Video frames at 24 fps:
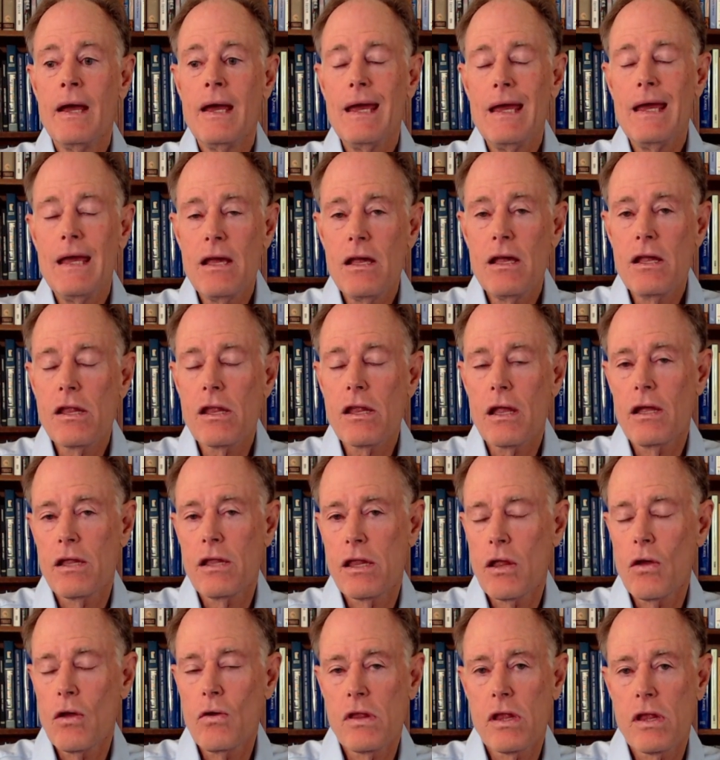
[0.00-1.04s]
is
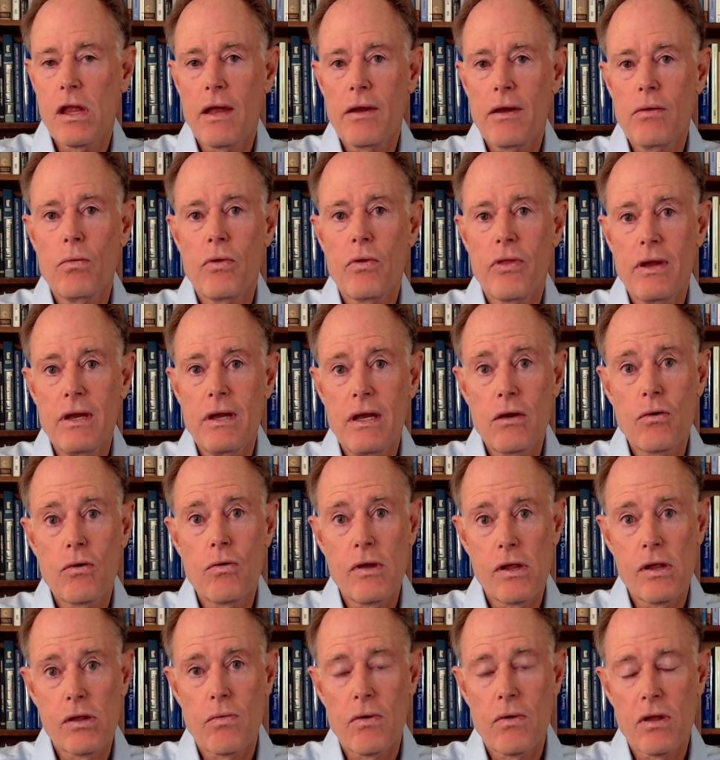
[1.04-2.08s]
associated with an
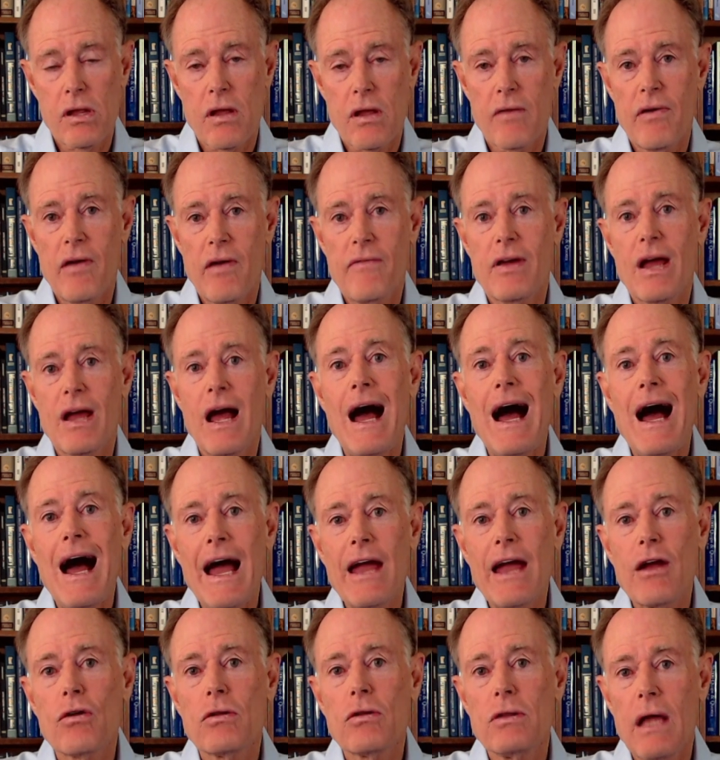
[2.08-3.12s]
increased risk of having
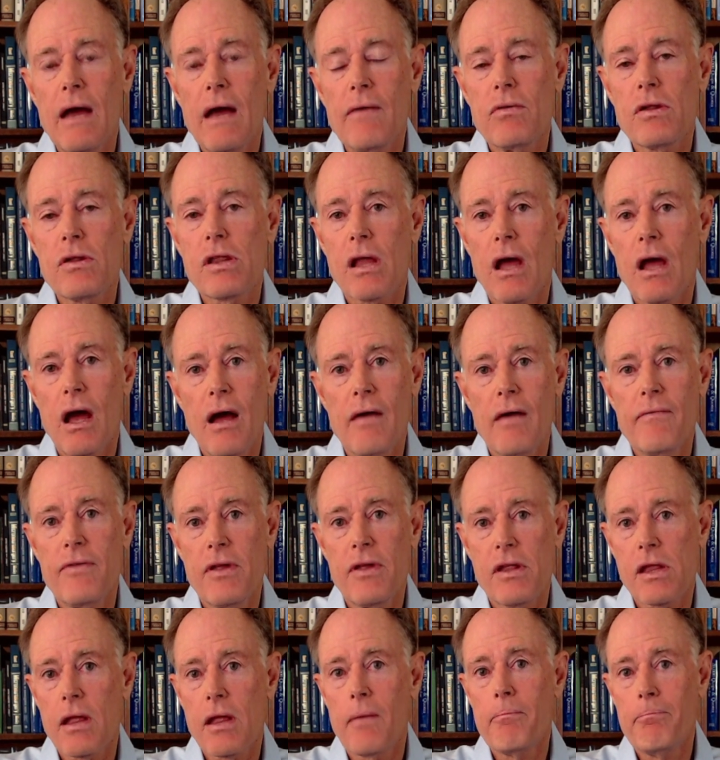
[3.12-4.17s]
higher levels of
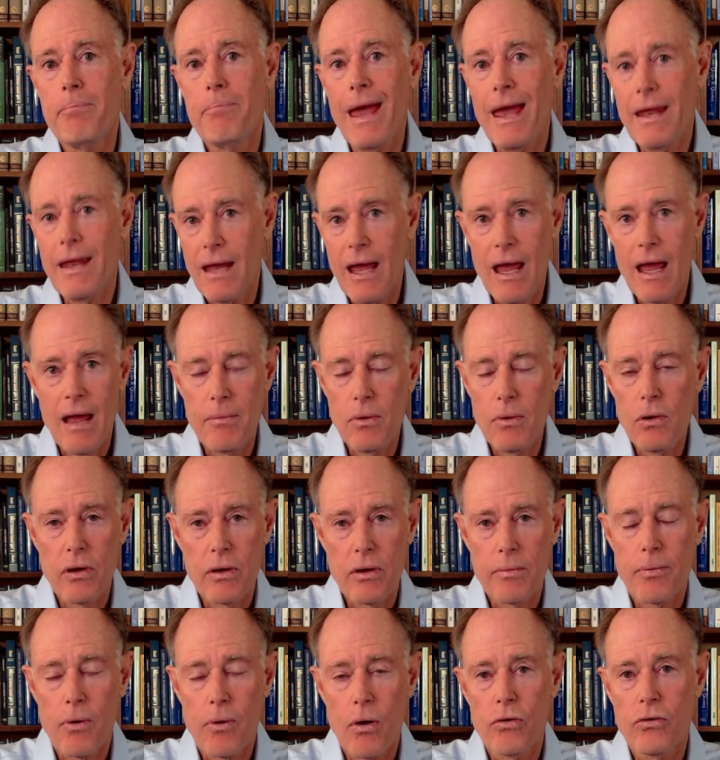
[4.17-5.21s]
this
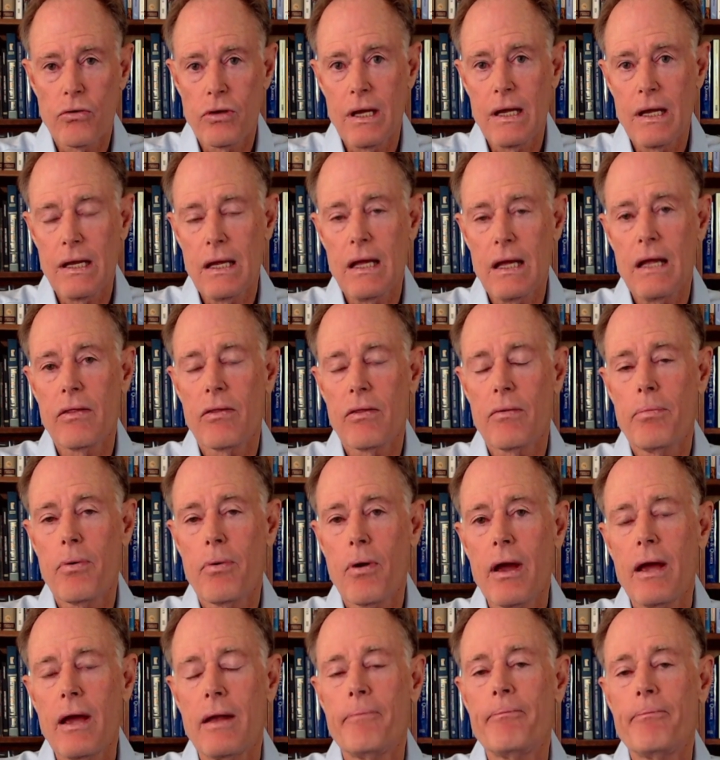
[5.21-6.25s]
beta-amyloid protein in the
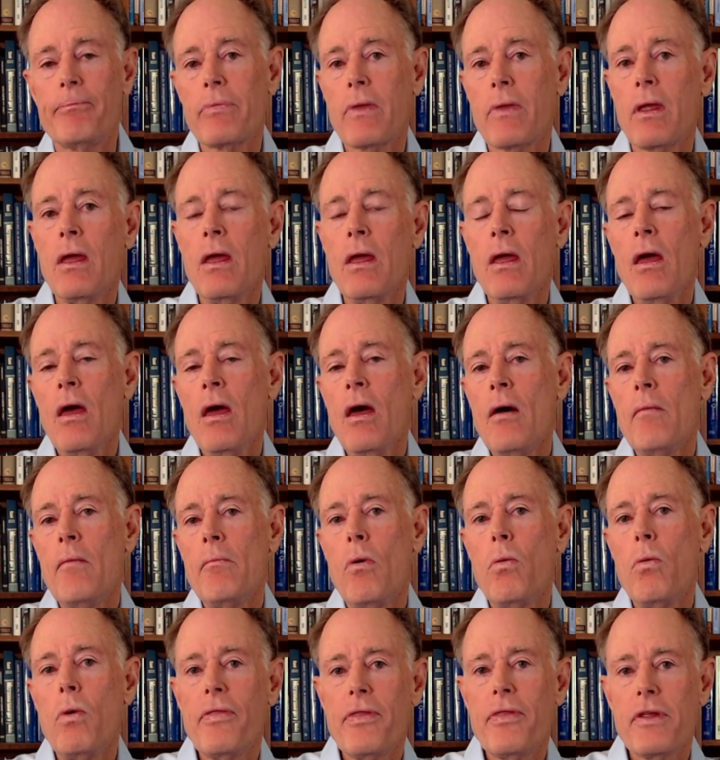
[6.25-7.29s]
brain. But
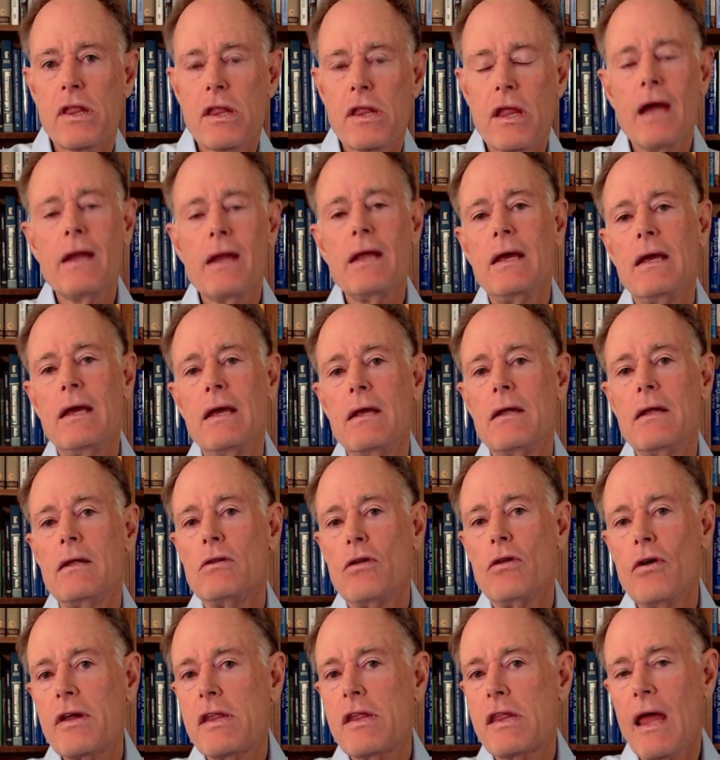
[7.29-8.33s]
what the study
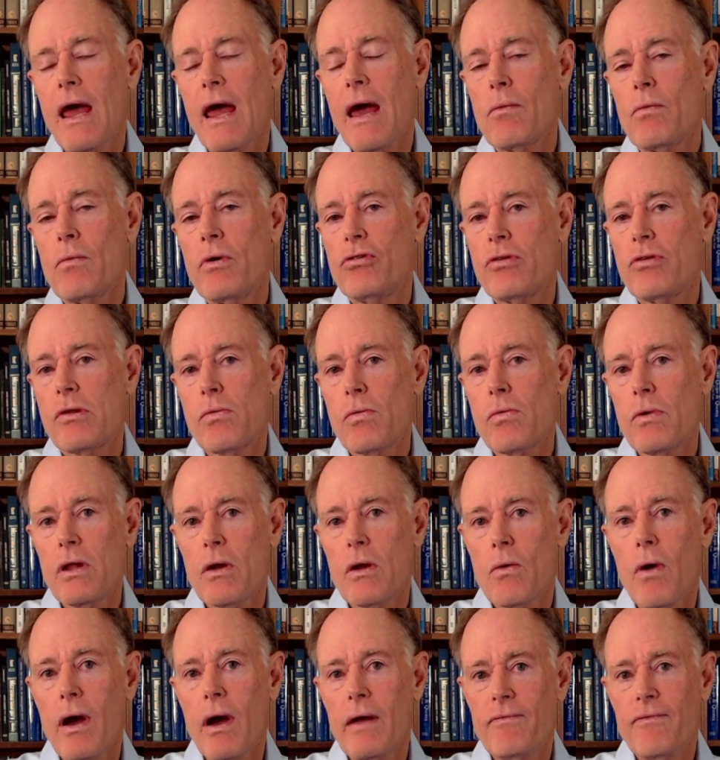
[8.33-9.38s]
looks at, which is really
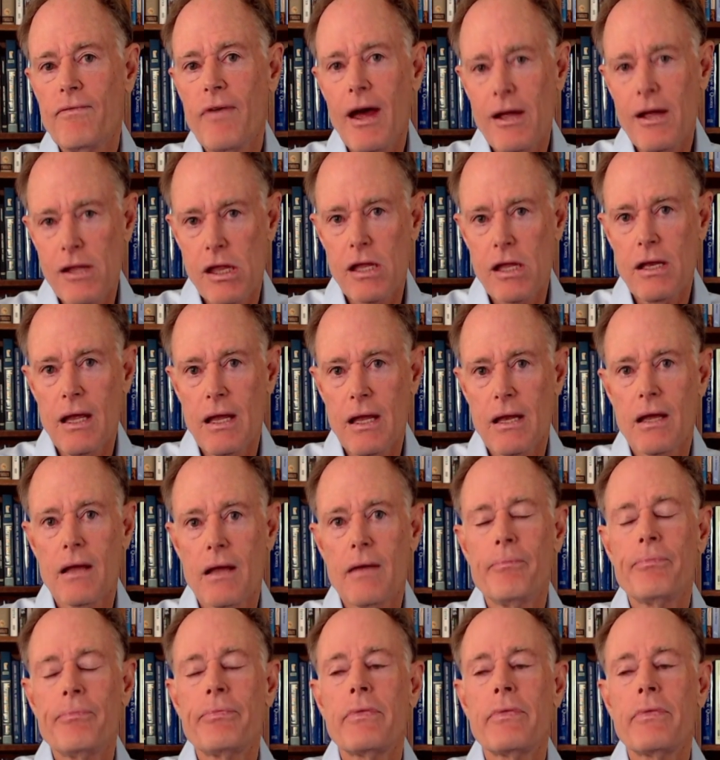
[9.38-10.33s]
quite fascinating,